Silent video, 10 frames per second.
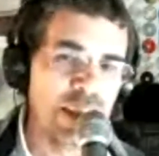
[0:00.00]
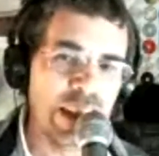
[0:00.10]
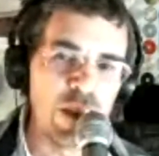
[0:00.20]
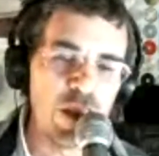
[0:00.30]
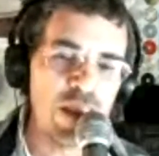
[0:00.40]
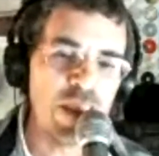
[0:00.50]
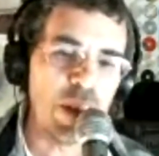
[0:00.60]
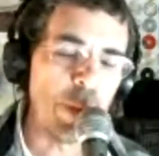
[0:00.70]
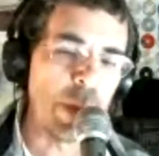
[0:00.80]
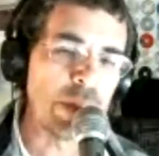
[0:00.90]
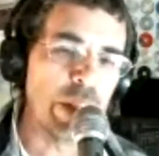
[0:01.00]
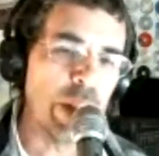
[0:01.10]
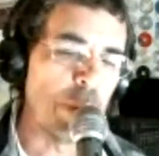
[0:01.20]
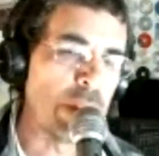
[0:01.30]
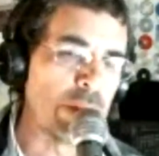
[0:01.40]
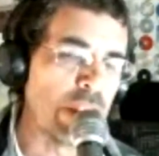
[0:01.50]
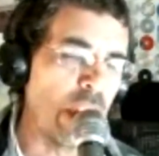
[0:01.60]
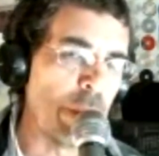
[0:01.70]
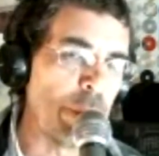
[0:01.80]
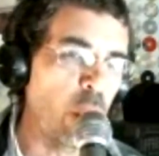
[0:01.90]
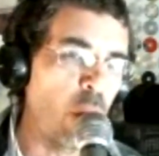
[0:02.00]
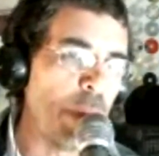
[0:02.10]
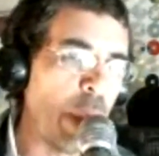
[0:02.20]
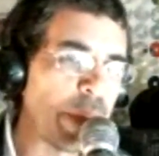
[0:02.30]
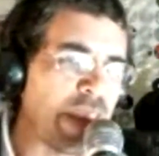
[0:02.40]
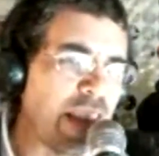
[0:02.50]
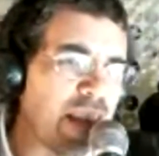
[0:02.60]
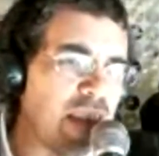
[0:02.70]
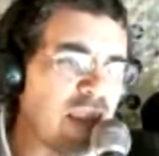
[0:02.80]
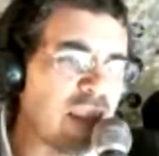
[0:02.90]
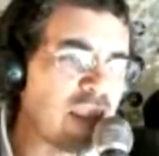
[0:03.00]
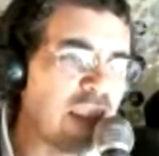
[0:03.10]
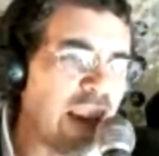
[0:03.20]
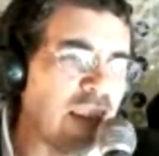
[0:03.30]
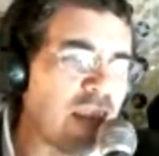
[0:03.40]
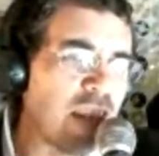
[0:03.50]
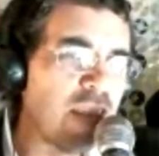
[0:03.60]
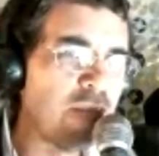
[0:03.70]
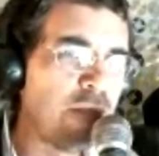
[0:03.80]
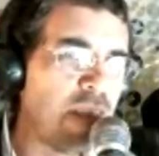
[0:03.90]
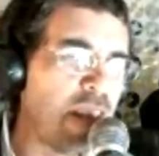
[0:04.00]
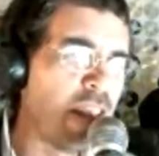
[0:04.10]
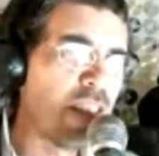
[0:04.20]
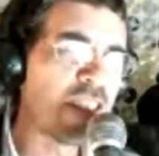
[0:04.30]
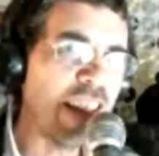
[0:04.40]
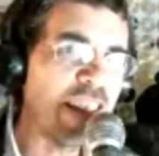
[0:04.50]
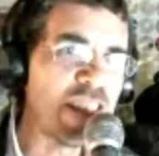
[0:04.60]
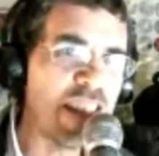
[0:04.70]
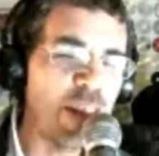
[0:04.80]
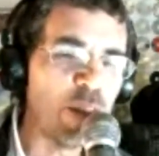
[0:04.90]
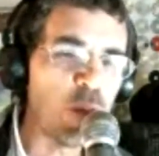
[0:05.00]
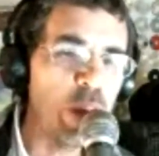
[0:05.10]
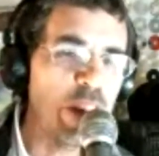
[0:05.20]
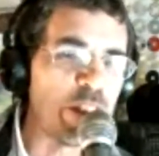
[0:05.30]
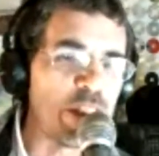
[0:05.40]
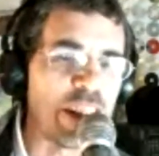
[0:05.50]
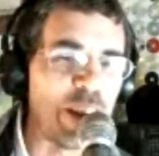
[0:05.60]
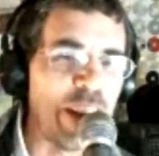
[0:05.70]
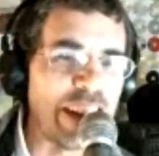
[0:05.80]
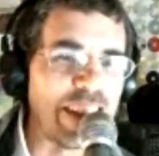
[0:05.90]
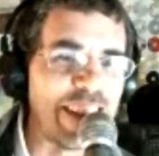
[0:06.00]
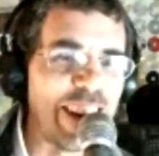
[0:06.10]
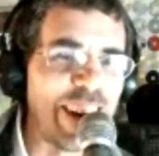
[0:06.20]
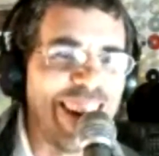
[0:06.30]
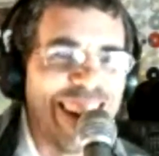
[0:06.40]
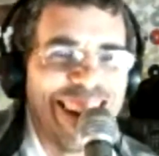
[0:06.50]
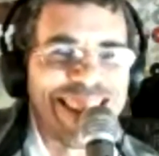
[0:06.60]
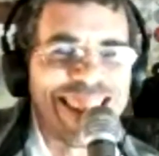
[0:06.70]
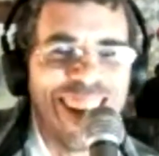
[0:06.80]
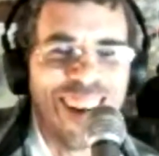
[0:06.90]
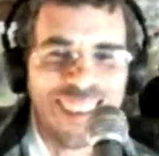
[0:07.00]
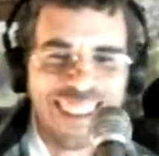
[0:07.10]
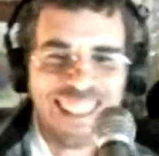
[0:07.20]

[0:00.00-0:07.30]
can just blow them up. I think this is the second set of tweeters that I had in there. so